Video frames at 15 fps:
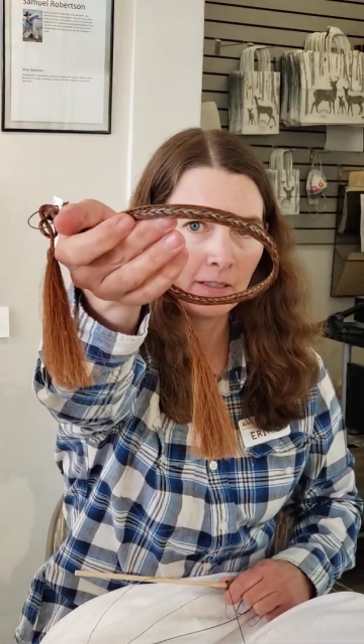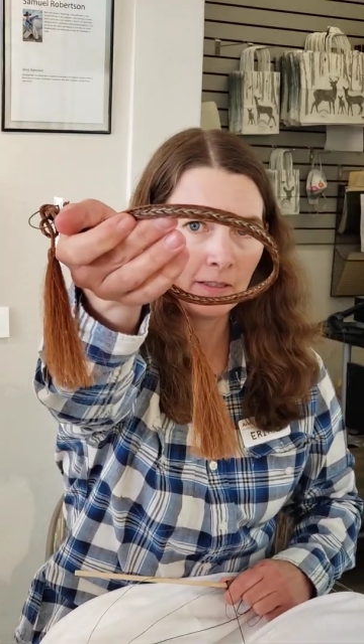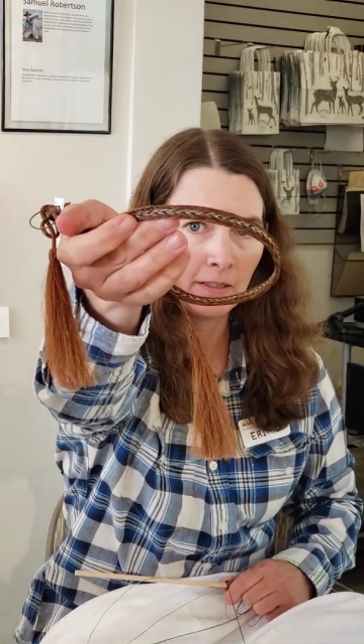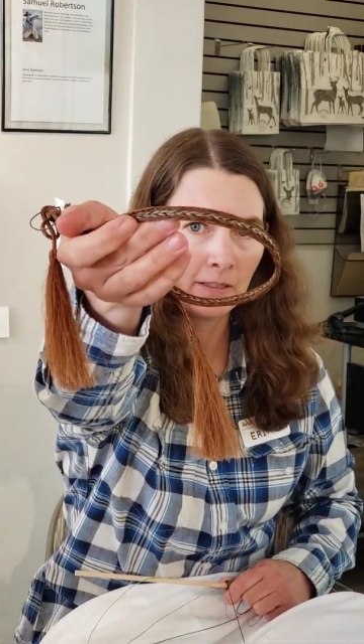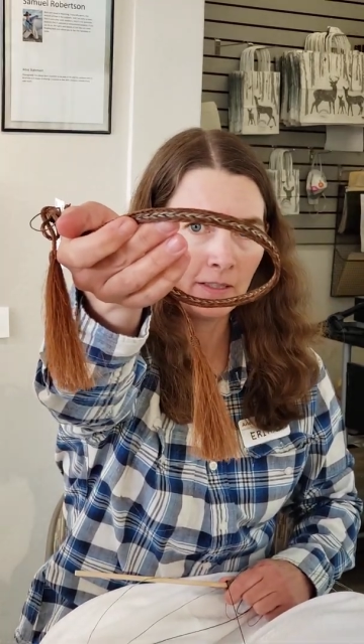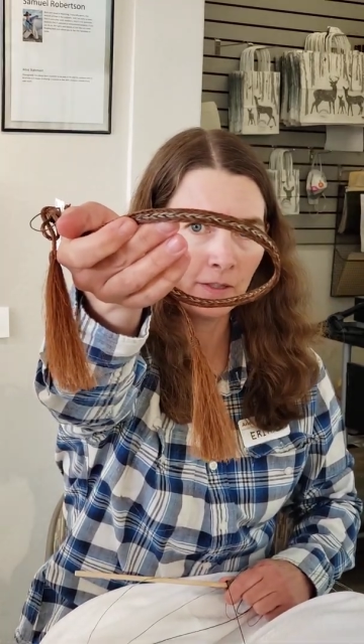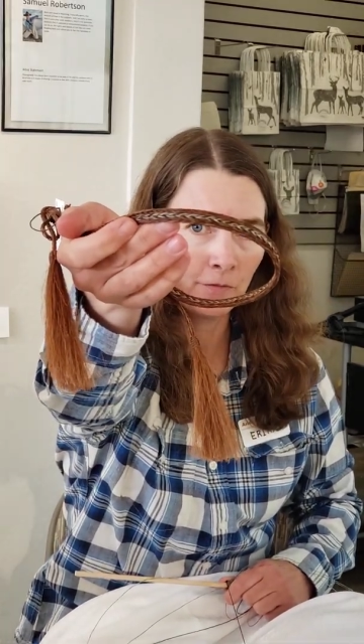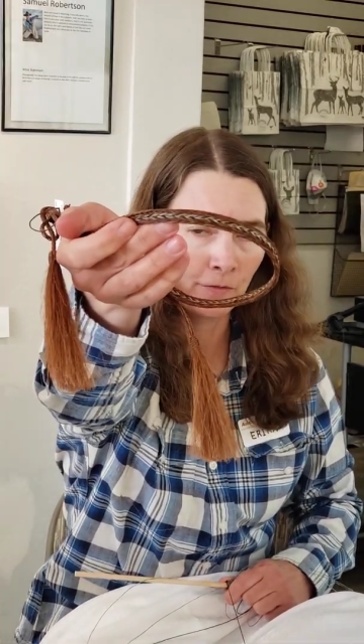the
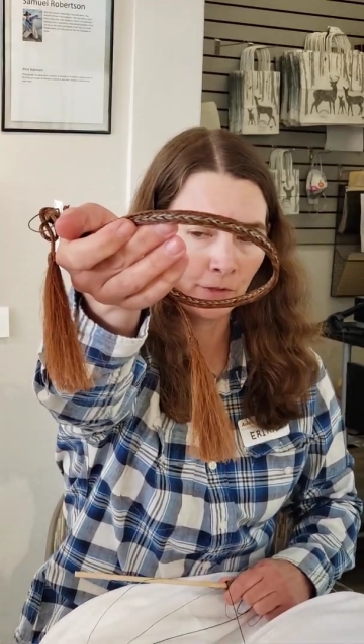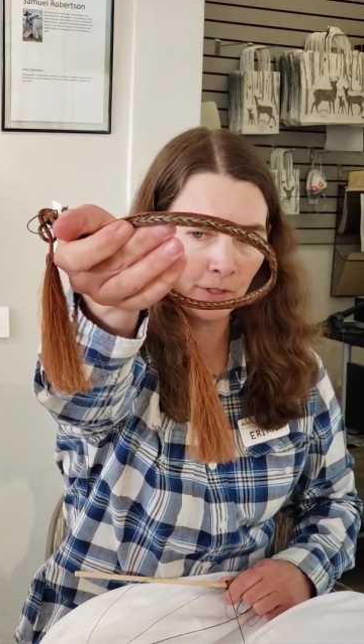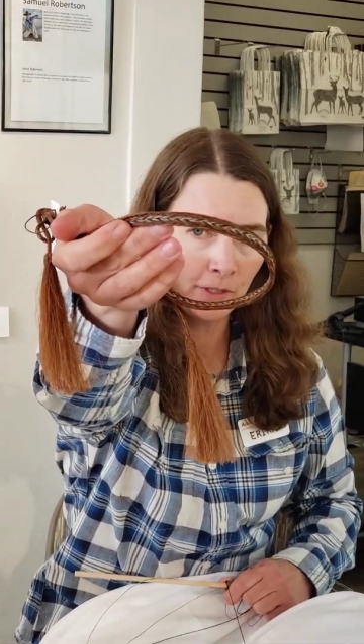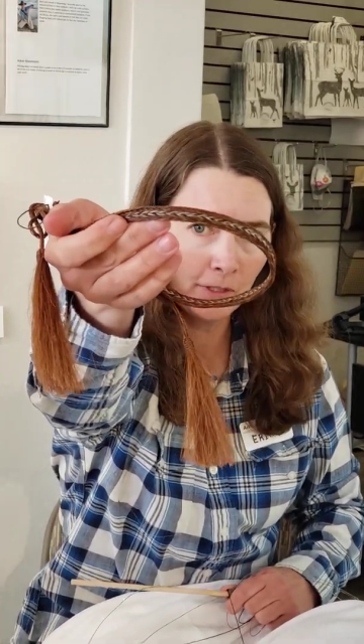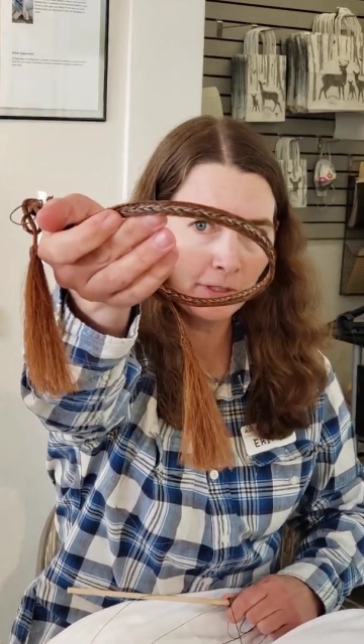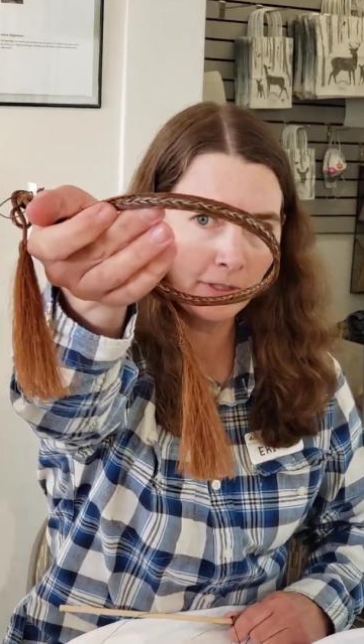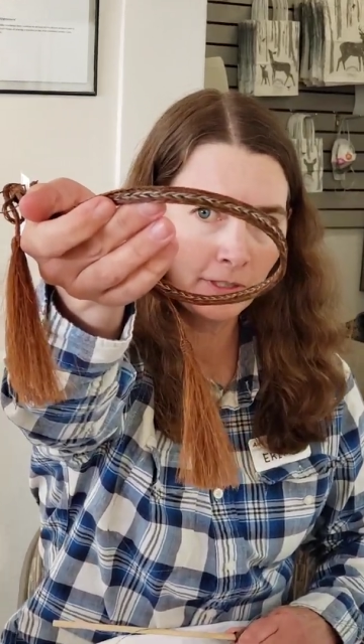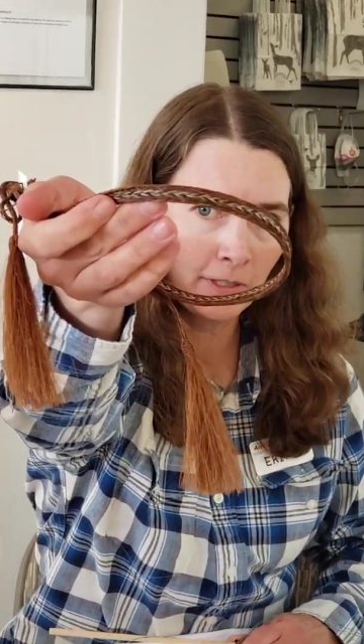
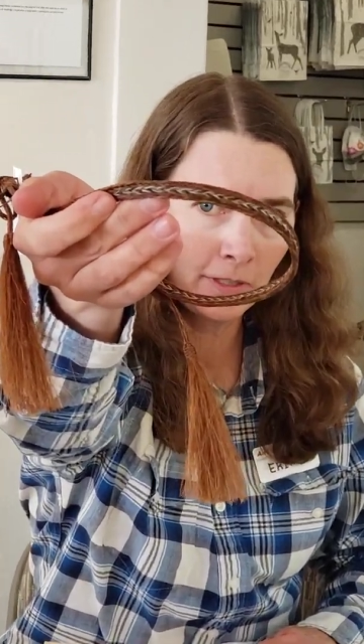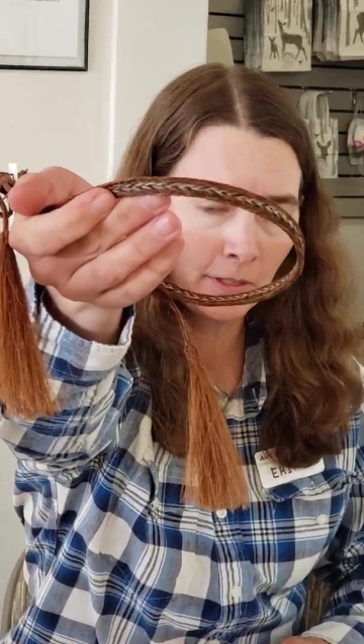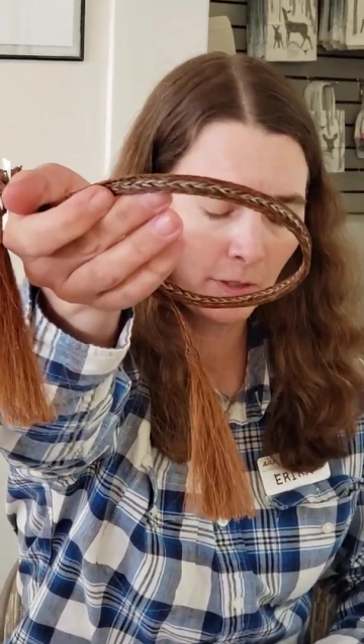difference